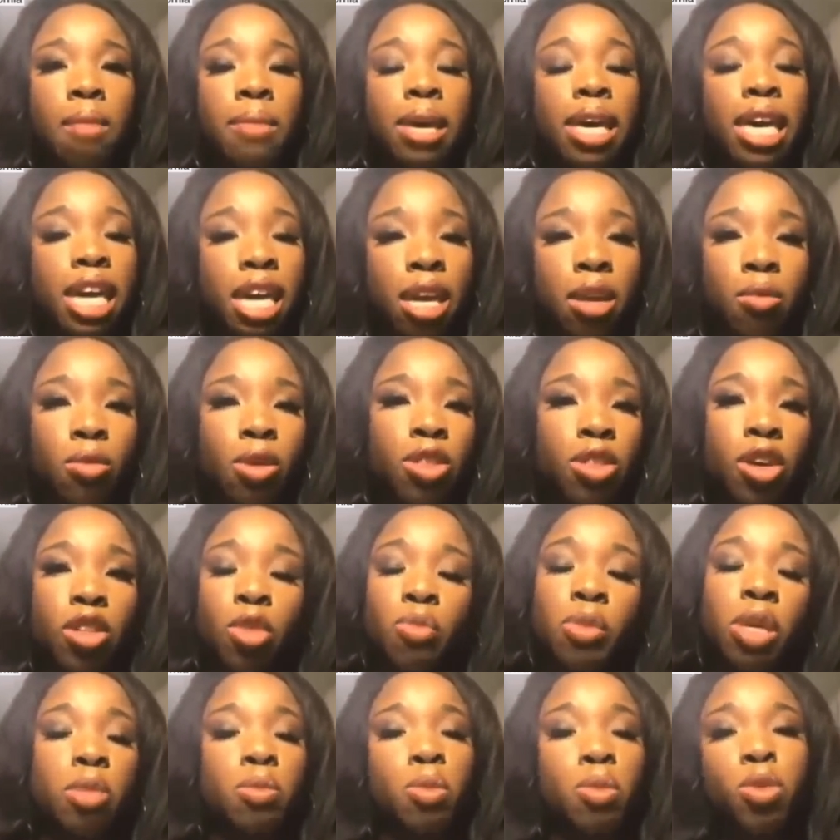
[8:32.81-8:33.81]
in with
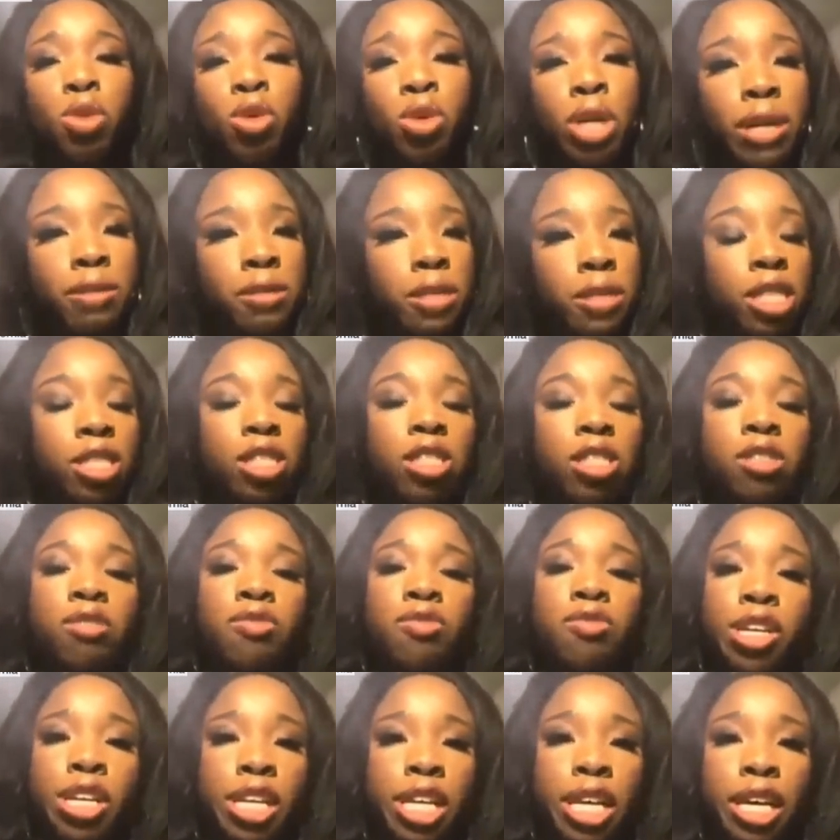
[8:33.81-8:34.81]
other people who have
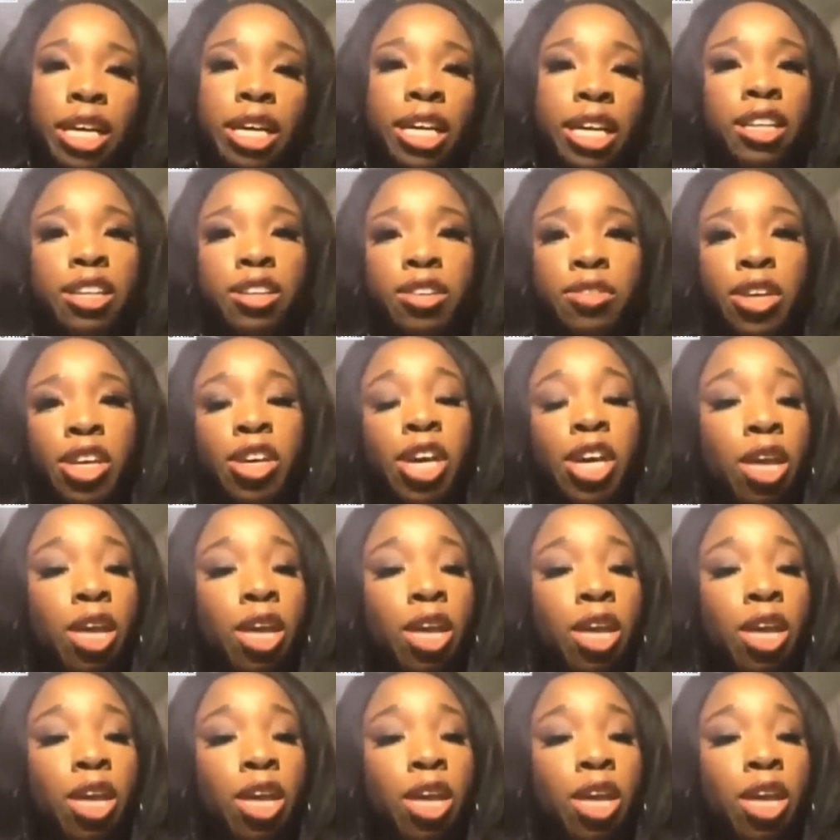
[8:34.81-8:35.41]
schizophrenia and